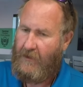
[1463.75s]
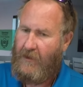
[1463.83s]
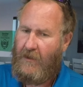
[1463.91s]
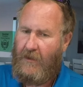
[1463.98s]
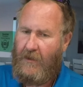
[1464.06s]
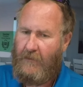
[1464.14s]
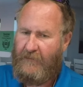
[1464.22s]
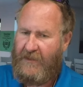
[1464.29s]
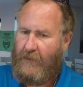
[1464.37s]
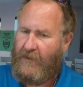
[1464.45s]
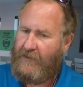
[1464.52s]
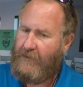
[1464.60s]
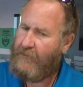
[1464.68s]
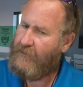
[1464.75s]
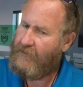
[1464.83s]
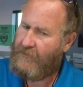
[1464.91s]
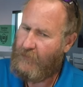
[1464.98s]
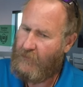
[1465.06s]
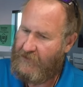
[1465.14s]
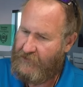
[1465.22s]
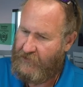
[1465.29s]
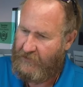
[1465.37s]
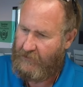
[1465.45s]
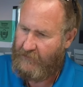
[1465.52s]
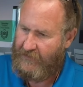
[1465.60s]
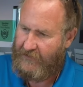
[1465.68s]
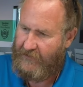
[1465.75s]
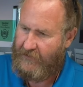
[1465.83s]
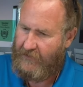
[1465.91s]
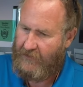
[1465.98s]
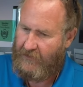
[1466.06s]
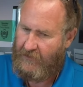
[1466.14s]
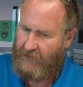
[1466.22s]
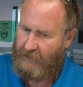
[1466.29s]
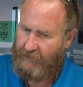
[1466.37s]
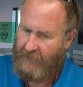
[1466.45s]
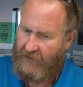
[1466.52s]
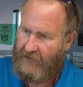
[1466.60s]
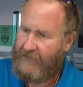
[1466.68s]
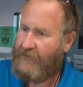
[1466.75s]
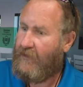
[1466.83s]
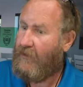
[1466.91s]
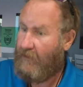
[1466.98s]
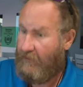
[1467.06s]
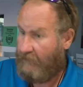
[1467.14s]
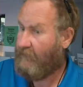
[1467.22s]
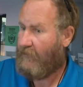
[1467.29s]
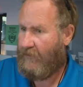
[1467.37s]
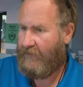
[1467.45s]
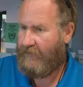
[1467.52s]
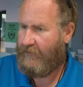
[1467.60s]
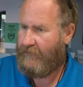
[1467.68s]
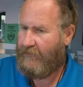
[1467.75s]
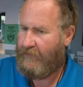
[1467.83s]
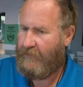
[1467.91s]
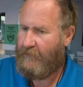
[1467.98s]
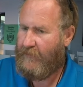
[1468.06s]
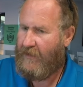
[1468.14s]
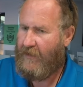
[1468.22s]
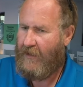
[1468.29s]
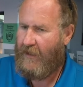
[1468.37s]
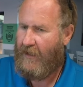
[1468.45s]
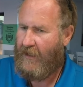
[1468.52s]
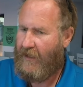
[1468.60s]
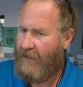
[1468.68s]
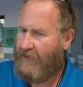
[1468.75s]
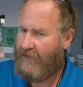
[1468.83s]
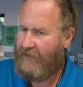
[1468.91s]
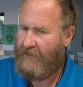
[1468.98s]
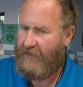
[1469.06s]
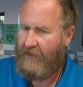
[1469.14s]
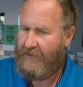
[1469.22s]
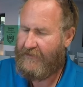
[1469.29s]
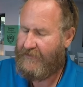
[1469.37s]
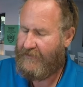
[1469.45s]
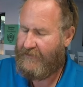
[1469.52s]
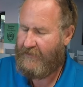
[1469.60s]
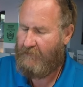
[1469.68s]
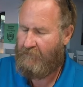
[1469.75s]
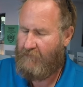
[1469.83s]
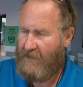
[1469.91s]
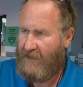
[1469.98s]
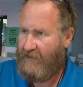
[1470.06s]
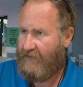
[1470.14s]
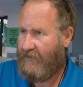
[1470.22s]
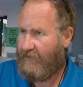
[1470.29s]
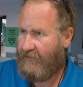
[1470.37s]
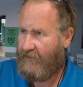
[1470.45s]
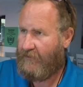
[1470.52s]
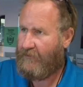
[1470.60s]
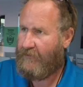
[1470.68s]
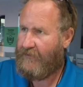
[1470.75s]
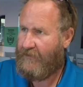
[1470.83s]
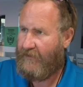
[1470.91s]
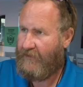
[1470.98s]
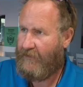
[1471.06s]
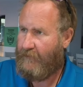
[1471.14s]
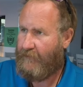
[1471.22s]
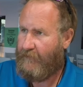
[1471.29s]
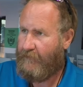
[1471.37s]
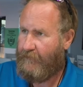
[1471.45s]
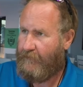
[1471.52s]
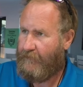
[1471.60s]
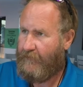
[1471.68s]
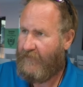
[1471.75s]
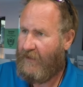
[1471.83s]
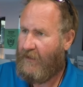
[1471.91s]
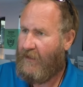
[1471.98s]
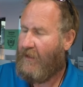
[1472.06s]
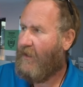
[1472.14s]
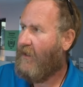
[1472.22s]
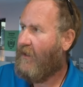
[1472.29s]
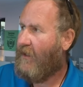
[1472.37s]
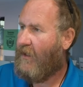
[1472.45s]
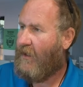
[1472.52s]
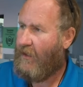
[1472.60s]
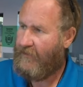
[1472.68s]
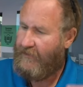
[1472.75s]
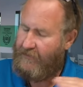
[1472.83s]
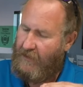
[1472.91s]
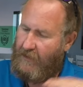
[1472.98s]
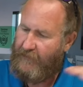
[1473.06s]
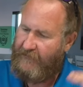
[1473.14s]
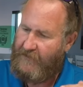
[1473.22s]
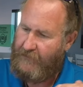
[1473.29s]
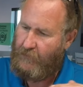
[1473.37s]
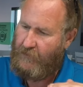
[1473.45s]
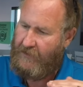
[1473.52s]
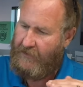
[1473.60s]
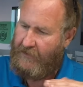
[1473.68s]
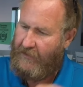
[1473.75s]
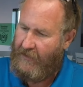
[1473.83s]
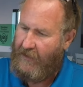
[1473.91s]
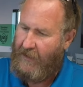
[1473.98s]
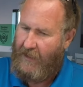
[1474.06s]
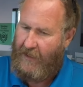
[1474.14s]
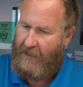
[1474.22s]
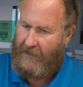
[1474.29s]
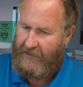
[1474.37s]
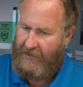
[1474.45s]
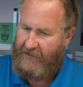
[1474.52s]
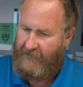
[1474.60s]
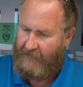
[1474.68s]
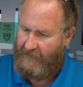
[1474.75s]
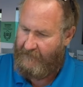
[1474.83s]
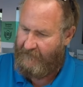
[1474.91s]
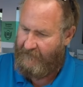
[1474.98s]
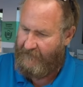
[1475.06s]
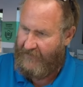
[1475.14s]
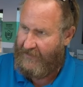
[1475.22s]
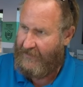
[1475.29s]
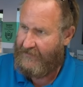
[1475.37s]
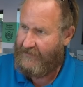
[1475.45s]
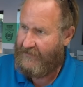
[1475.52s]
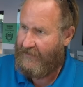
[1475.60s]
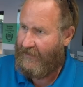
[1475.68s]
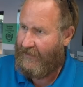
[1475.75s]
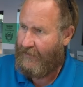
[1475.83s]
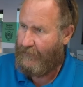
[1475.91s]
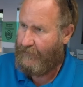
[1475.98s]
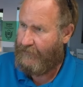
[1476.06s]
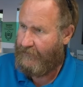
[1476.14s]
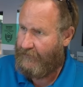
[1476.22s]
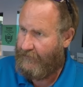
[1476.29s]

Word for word: Um, now I know there is one gentleman um, I saw on YouTube, and he has this amazing solar setup on the top of his rig, and it fans out.